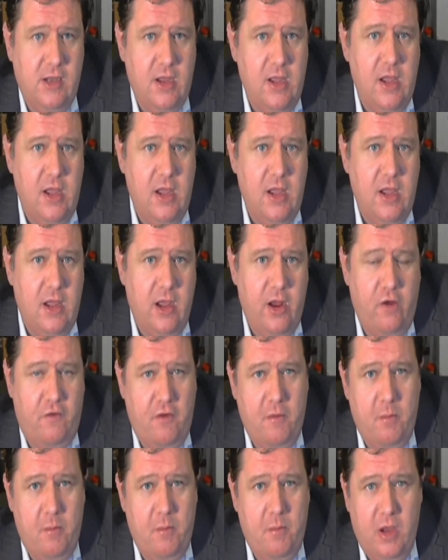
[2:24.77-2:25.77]
and Offer of
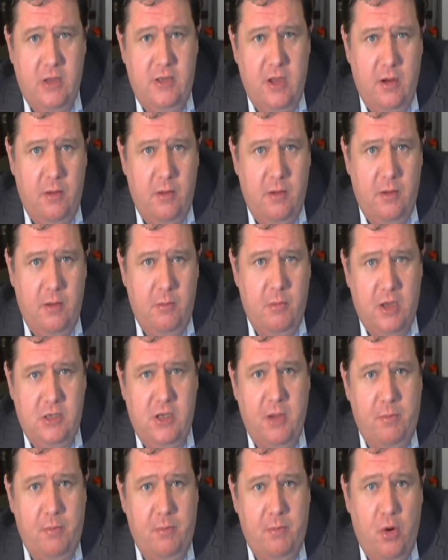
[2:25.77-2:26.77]
Mercia
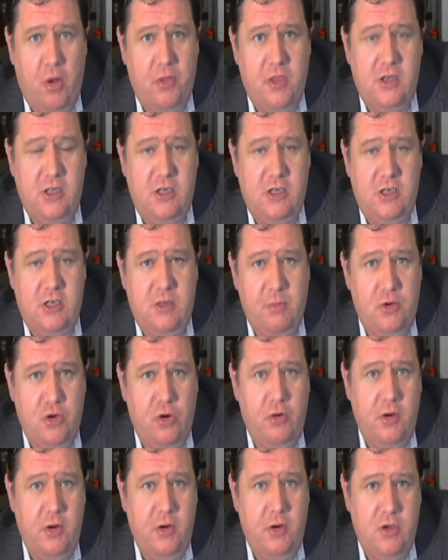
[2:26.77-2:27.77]
brought the system of juries
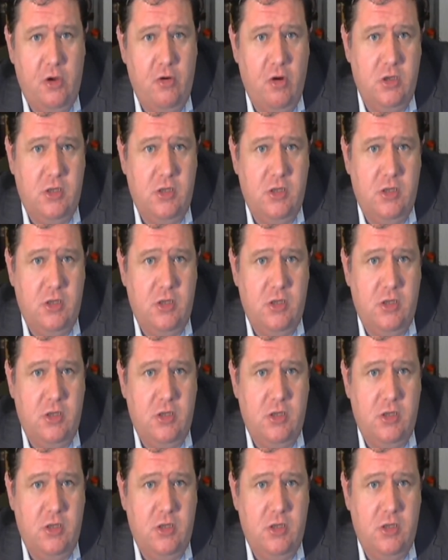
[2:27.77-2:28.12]
across